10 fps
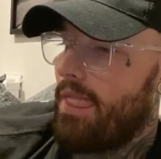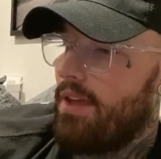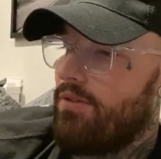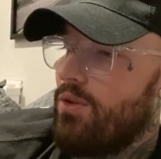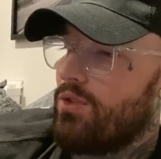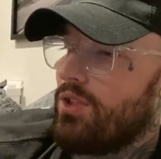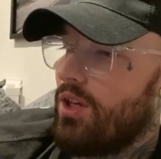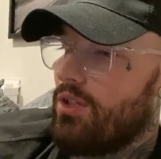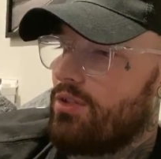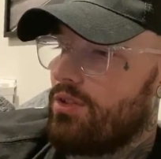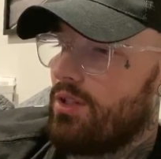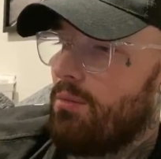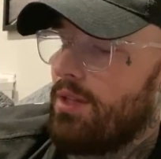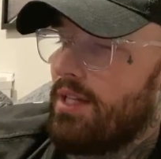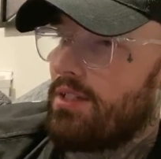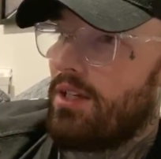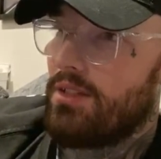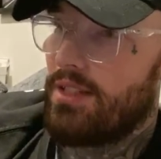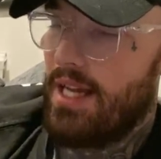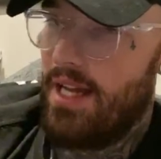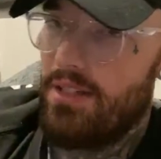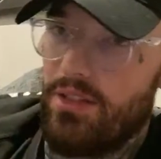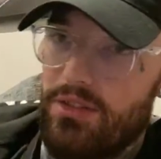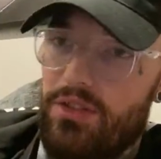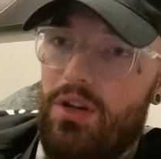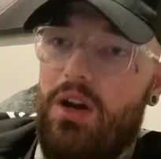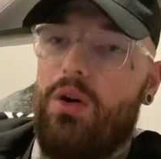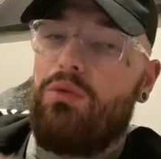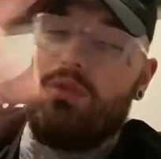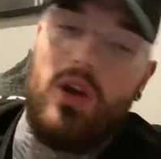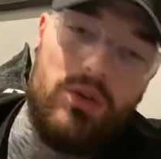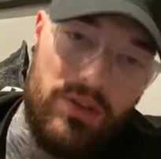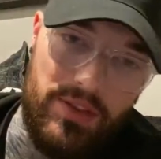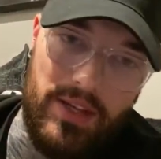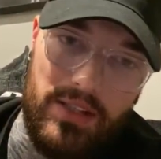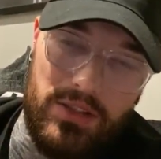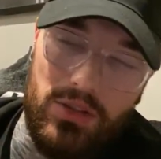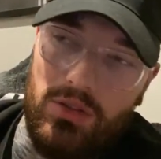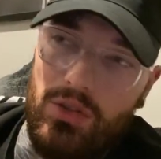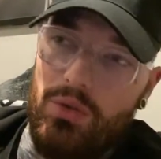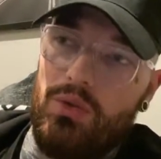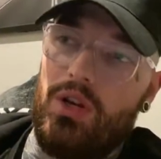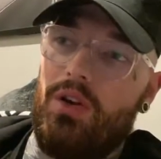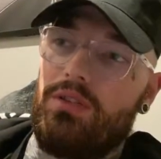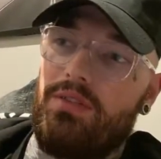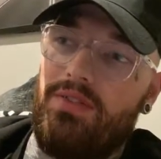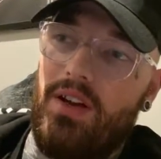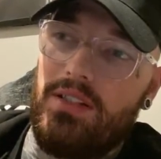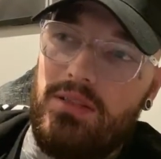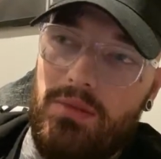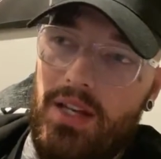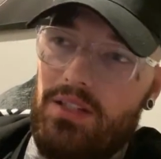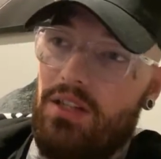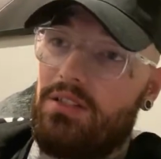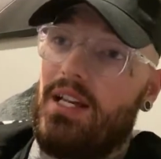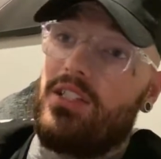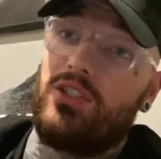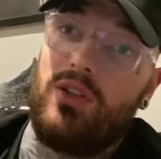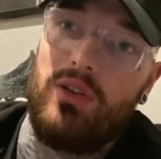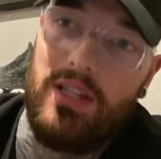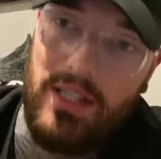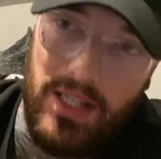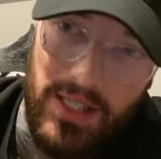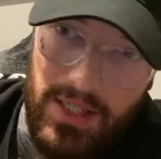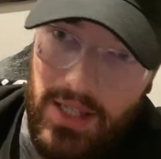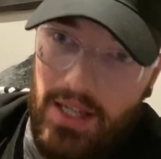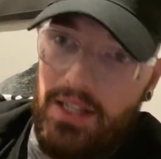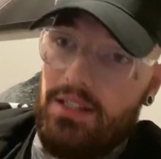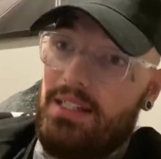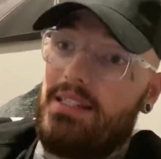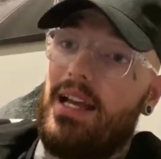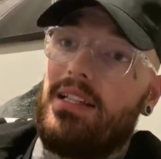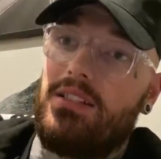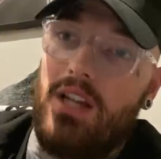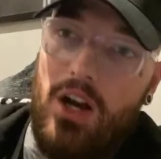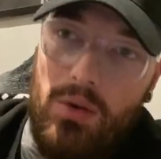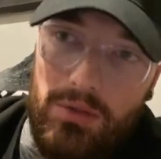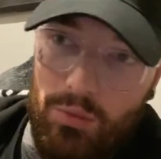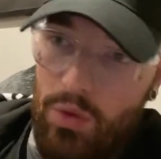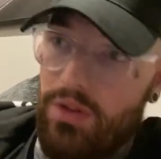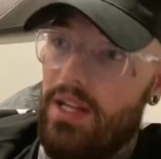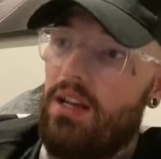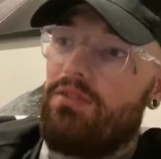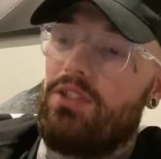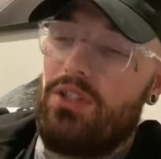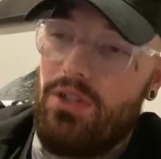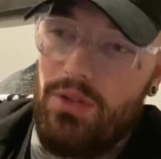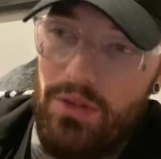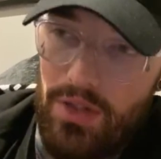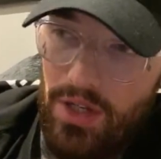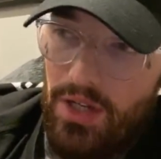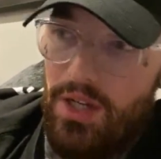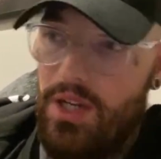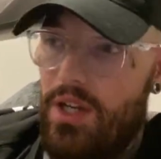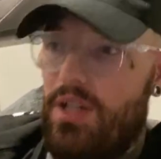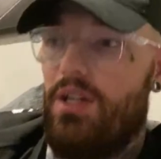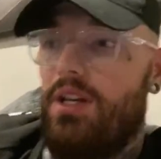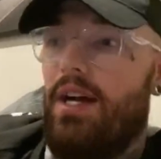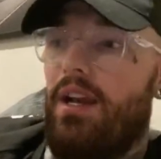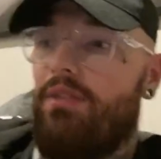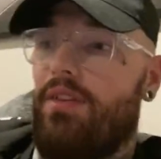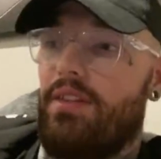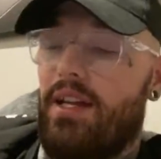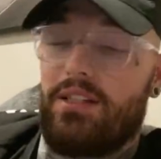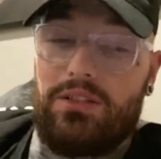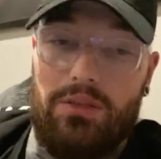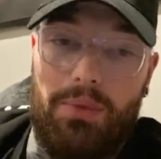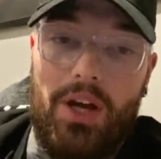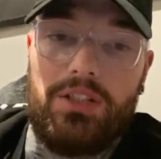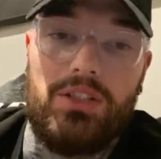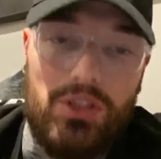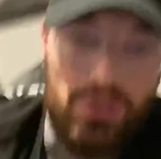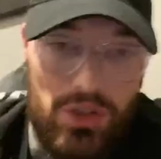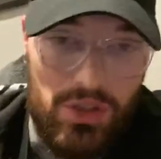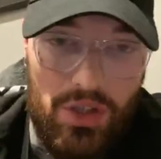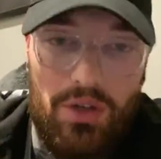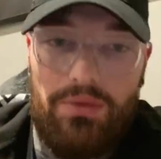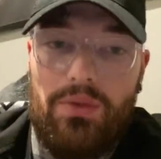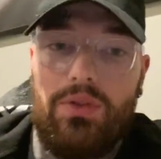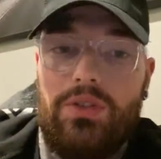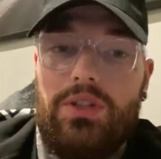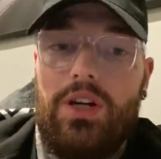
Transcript: if you was to go to someone that does that and doesn't do a whole load of things, you're going to find someone that does that solidly because it's their style and what they love to do. and I think that's the person you should go for.